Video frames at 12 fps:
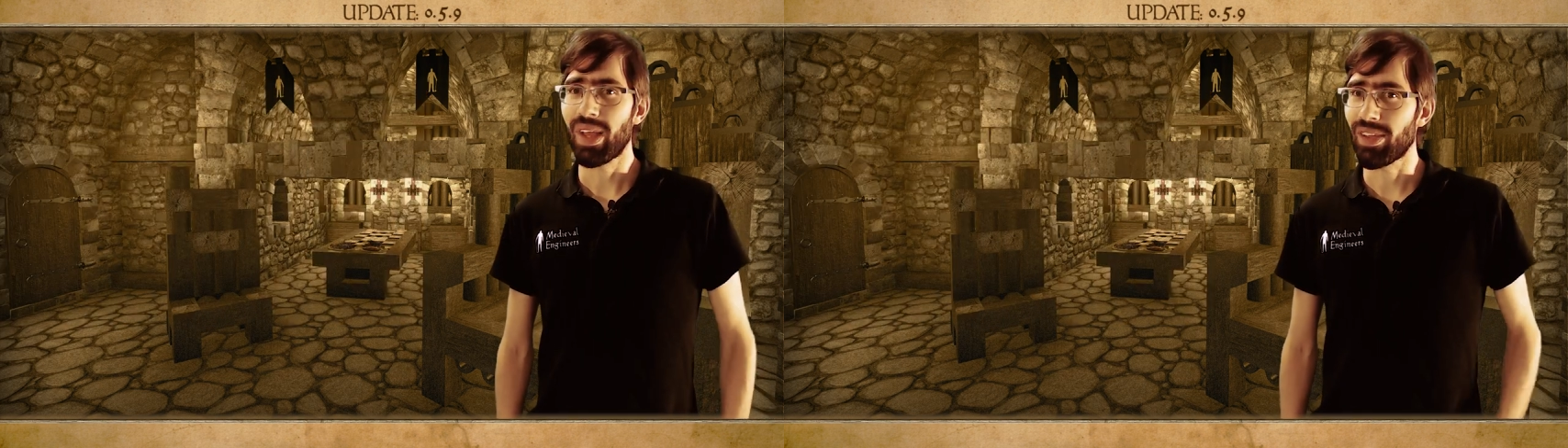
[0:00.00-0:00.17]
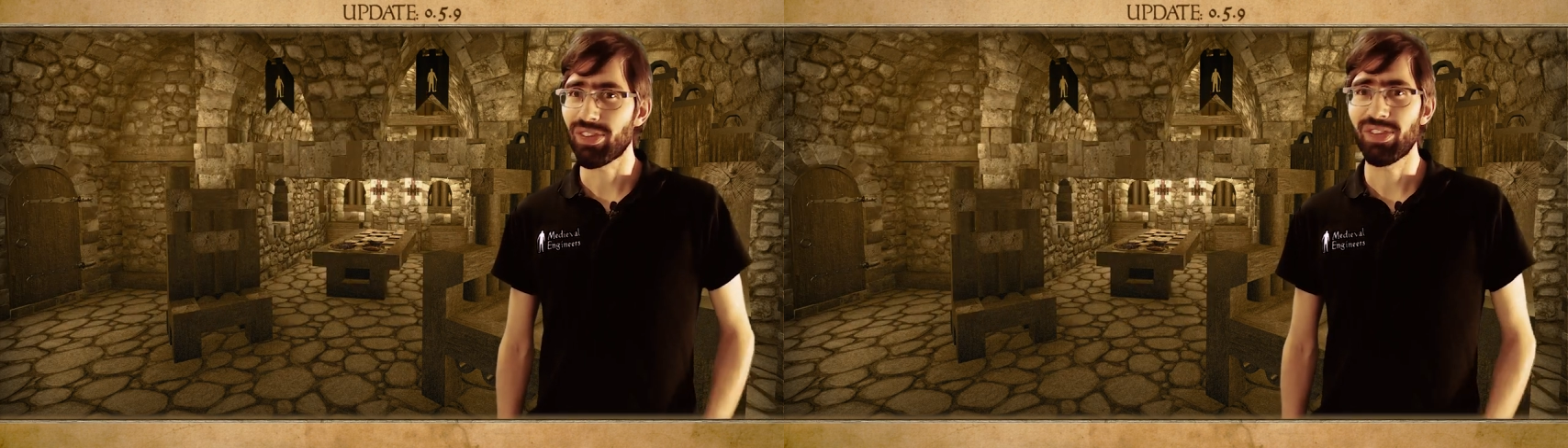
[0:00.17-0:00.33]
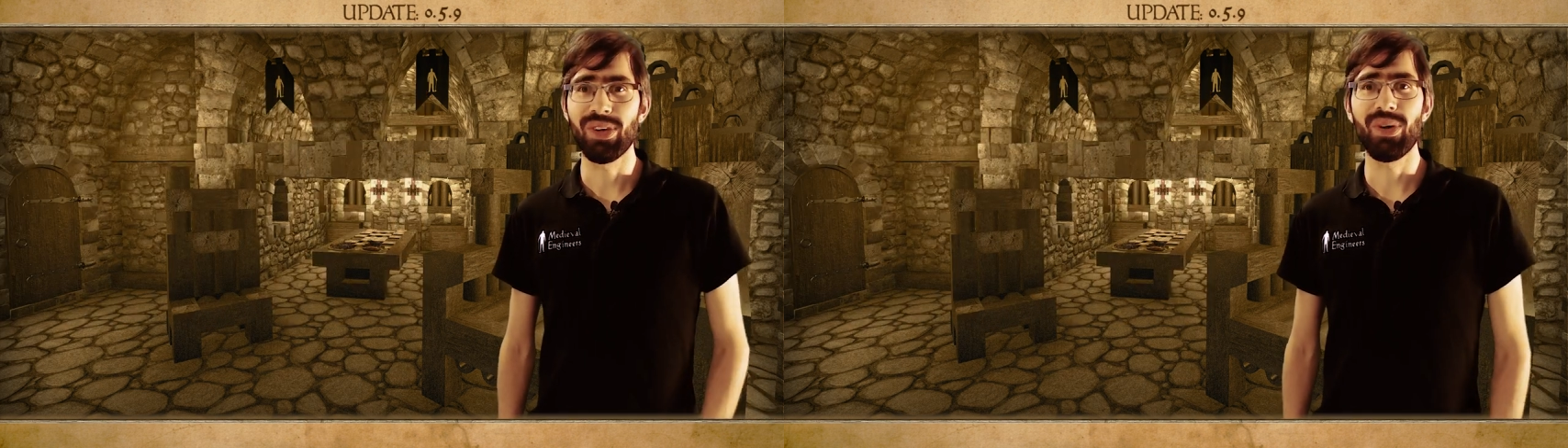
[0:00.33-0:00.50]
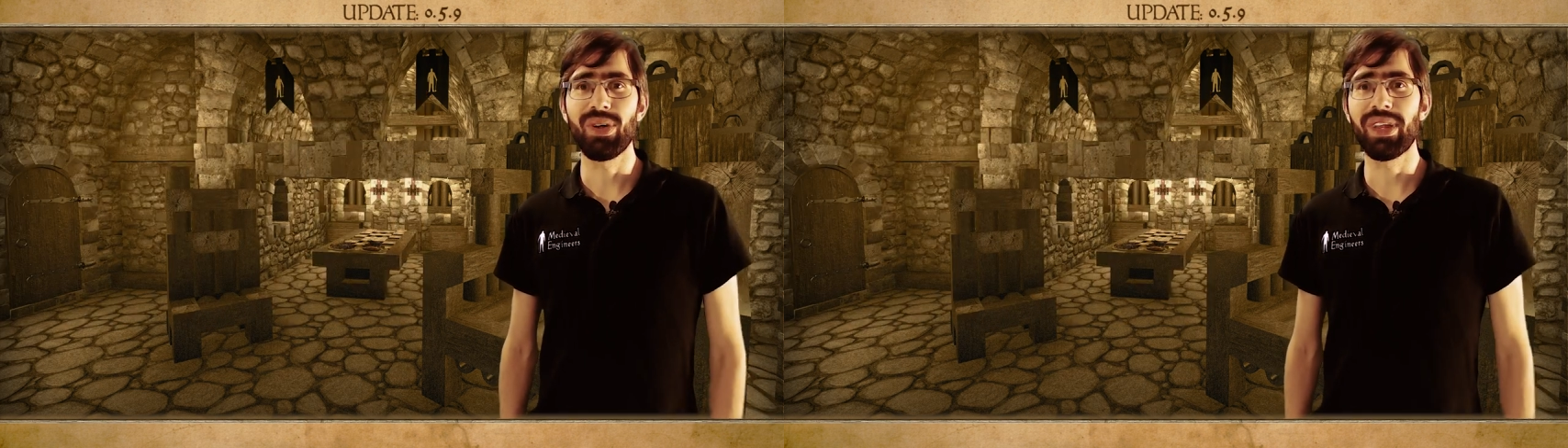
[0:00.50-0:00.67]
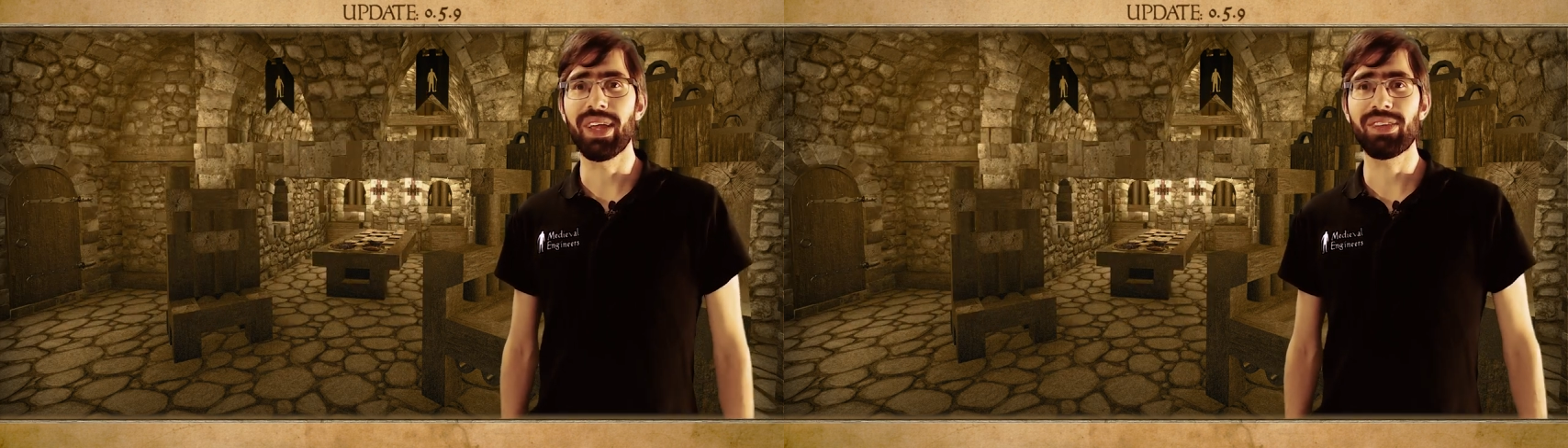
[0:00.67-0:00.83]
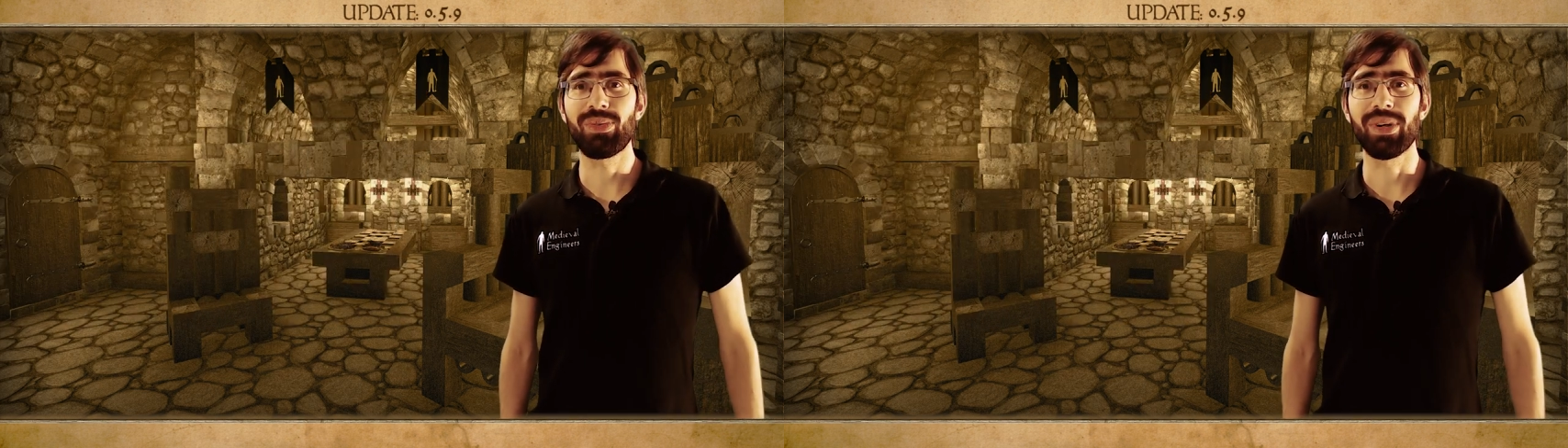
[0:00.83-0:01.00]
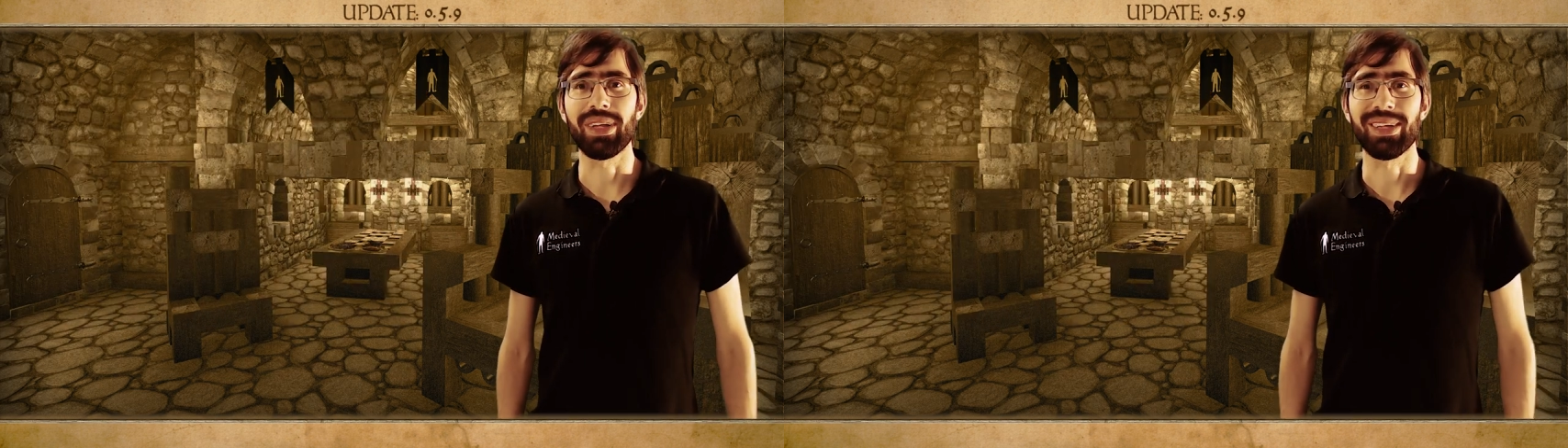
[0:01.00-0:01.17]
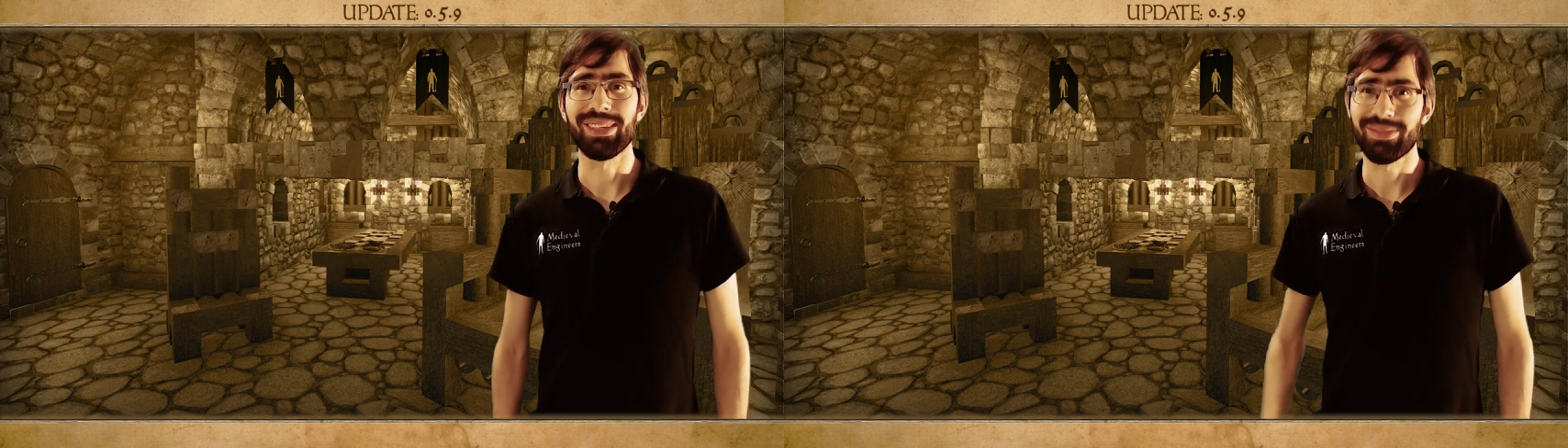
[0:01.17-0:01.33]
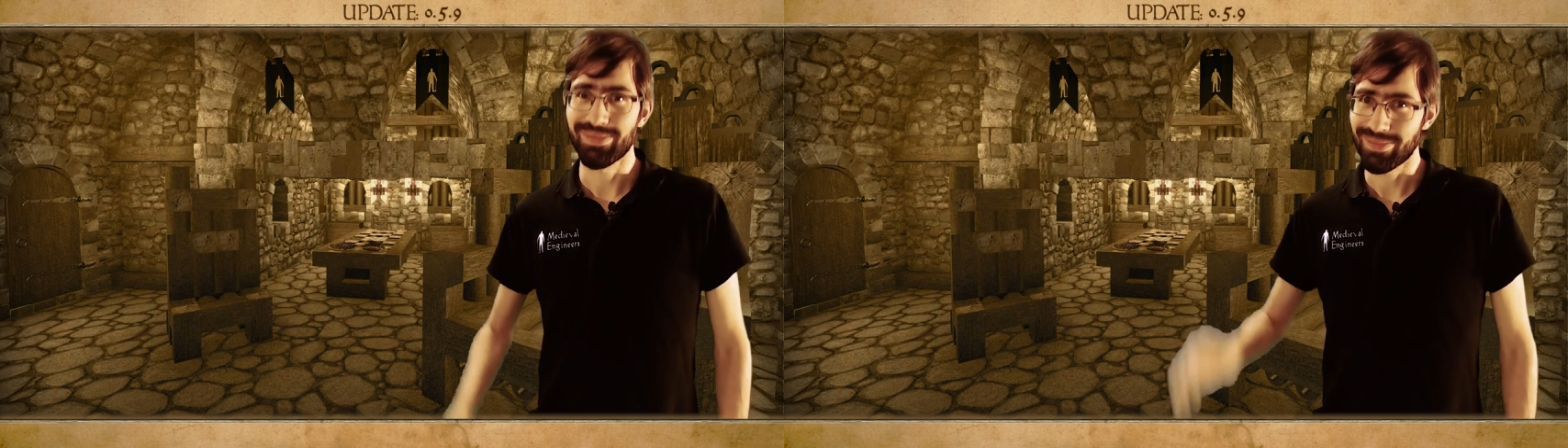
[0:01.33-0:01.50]
I'll see you all next
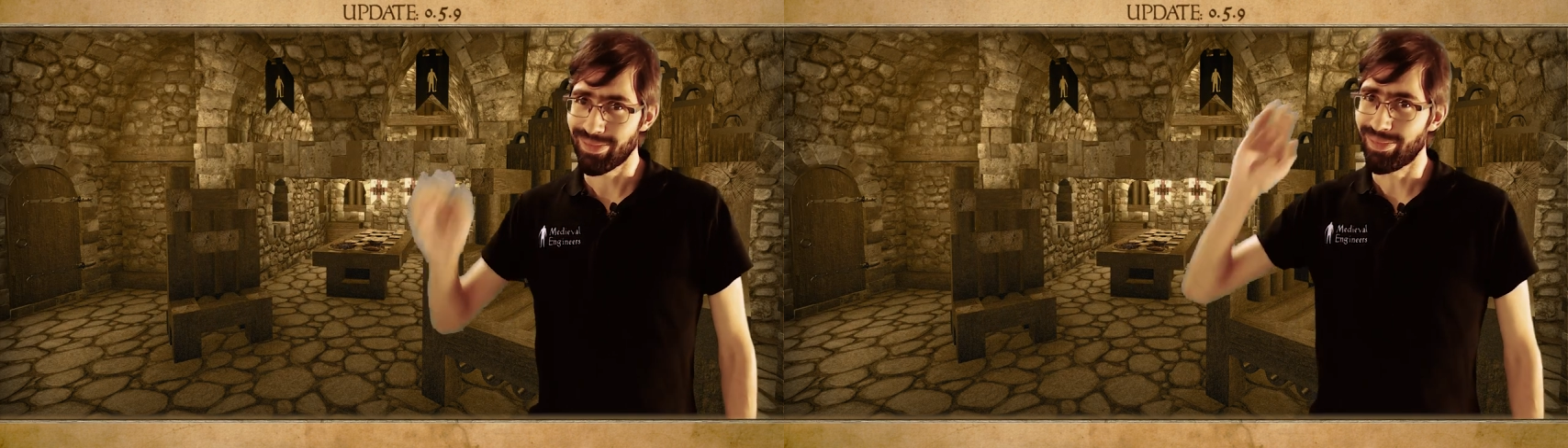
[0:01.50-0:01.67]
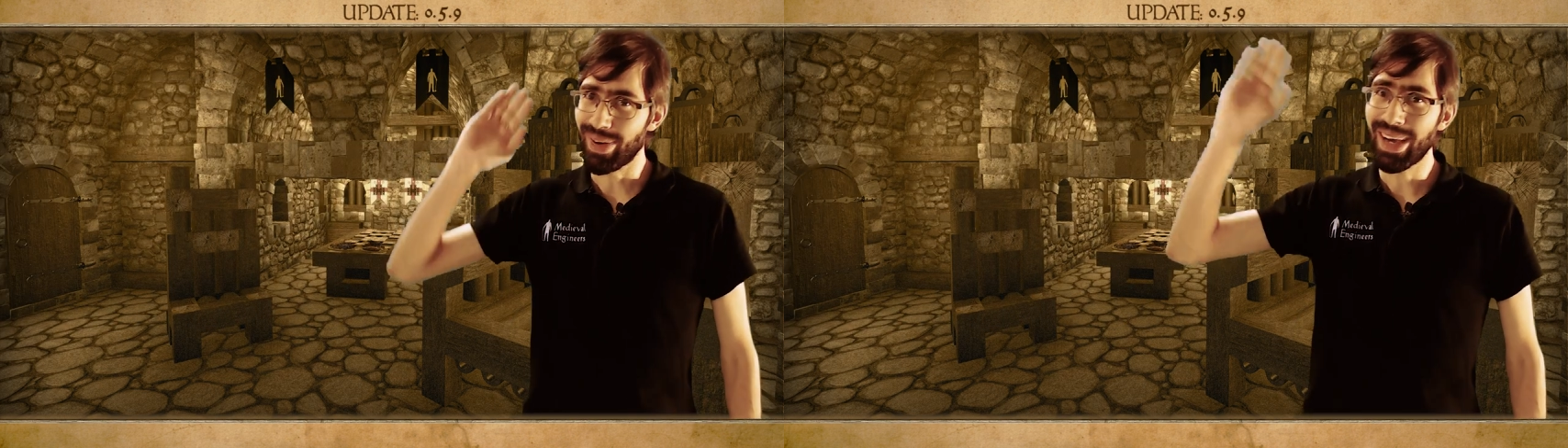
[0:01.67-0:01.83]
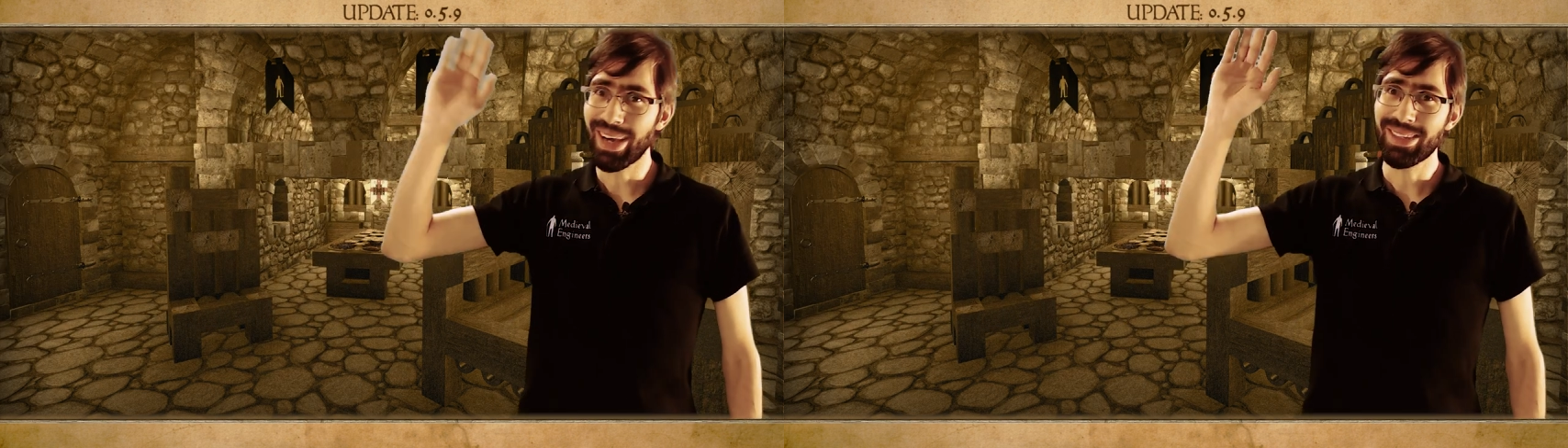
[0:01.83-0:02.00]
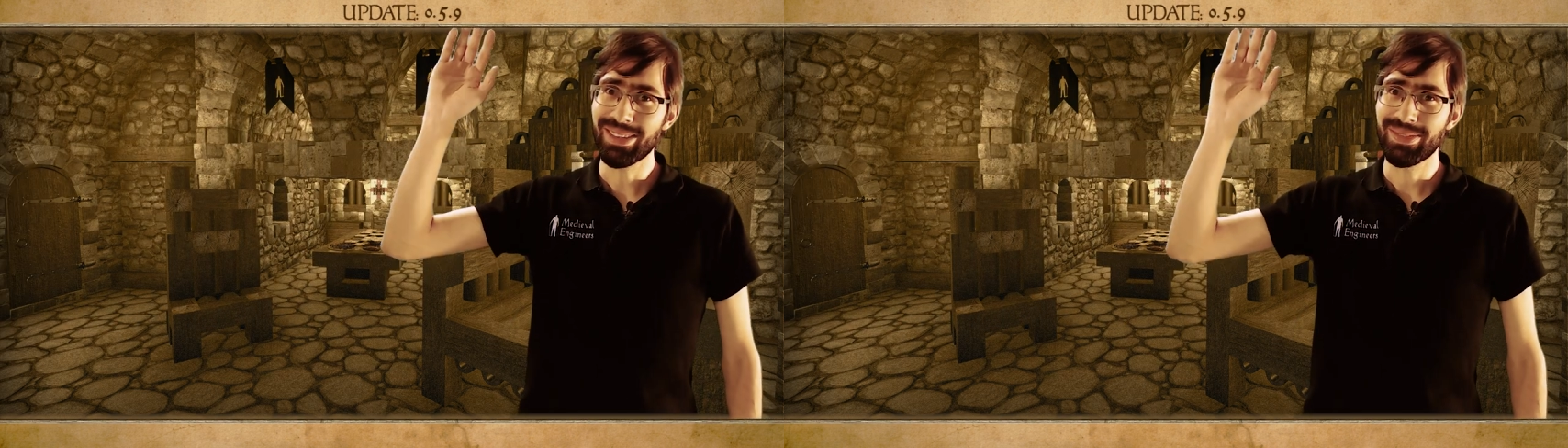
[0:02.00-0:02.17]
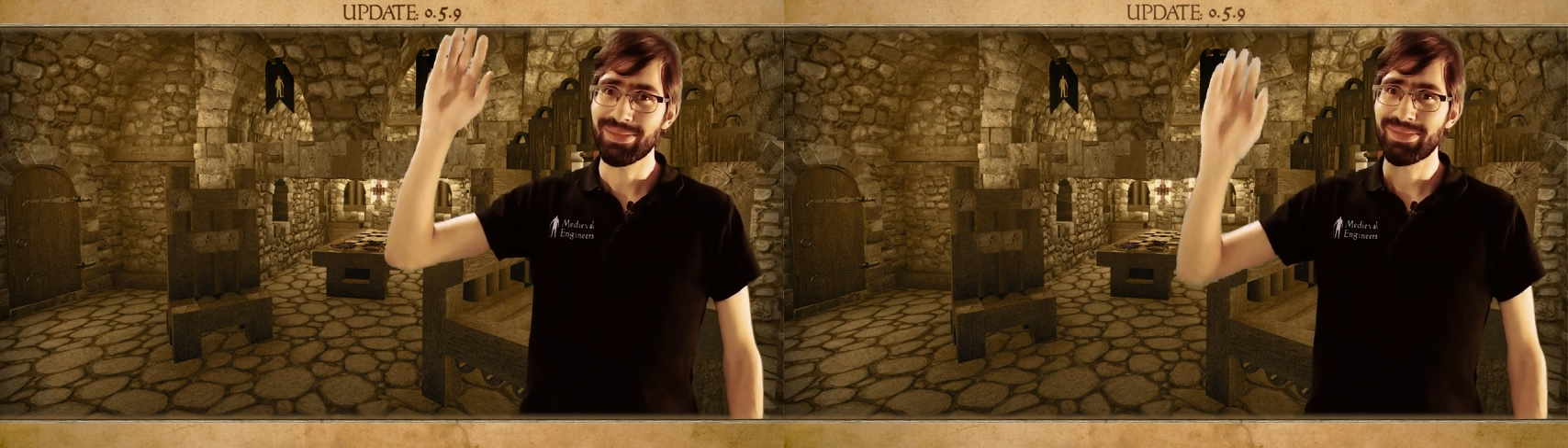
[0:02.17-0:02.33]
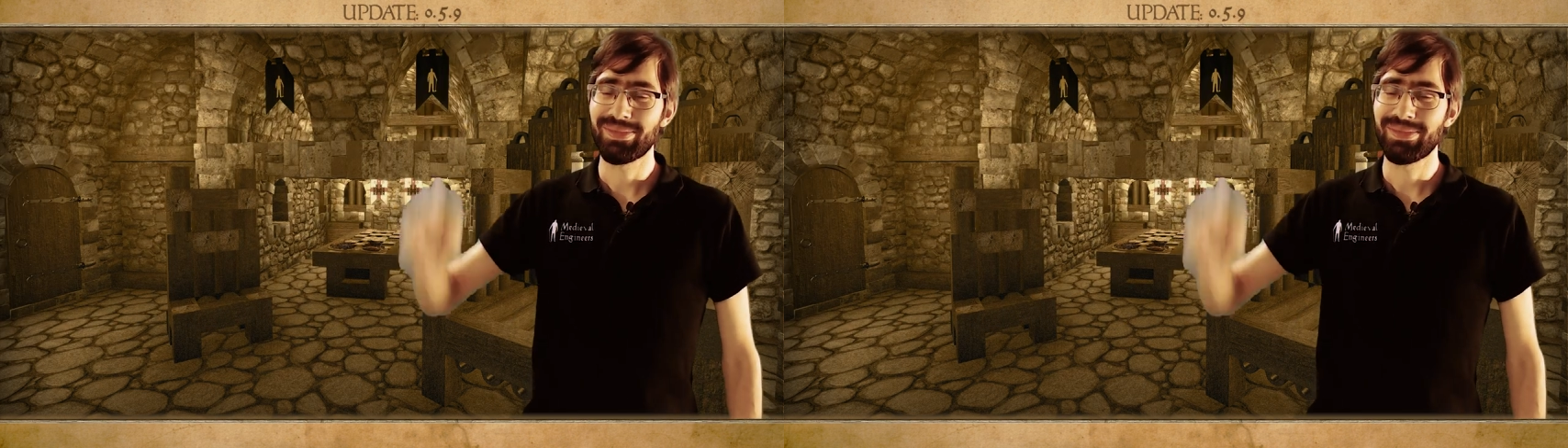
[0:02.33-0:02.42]
week. Bye!